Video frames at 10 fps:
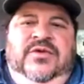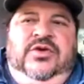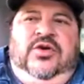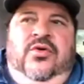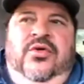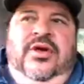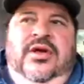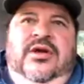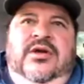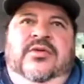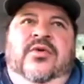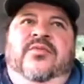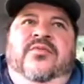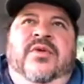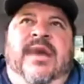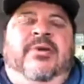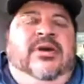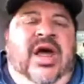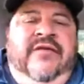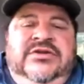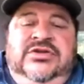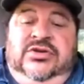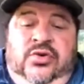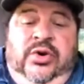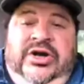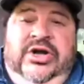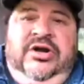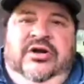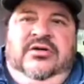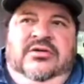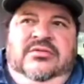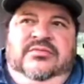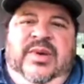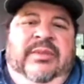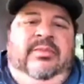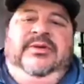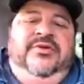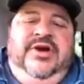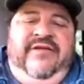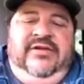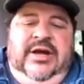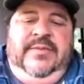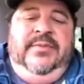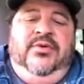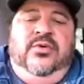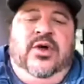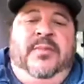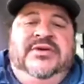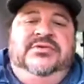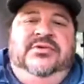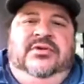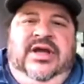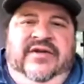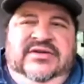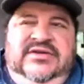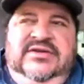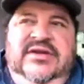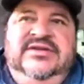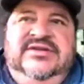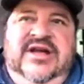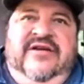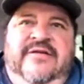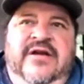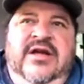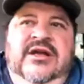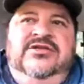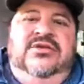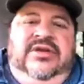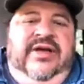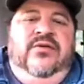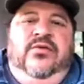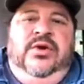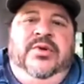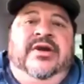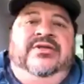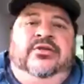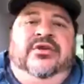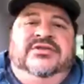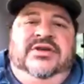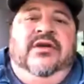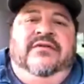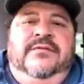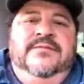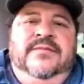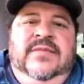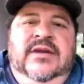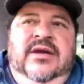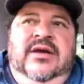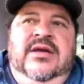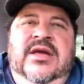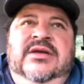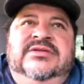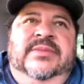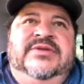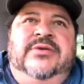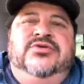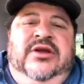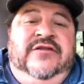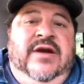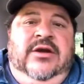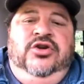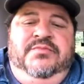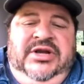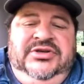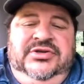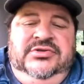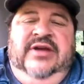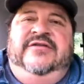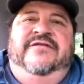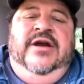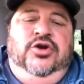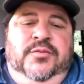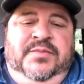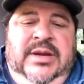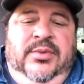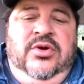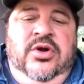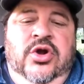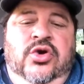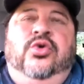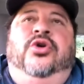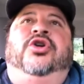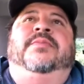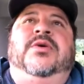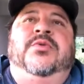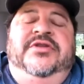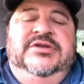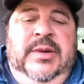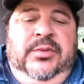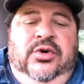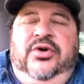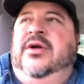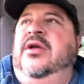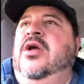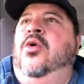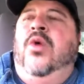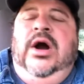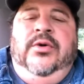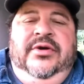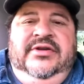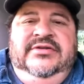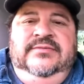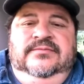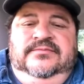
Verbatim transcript: You know, remember, a lot of us who are here probably don't have a lot of people who help us do a lot of this stuff. So a lot of the work we're going to have to do ourselves. Sometimes we have to find good mentors. We have to find good people who are going to be with us, people who are going to walk with us.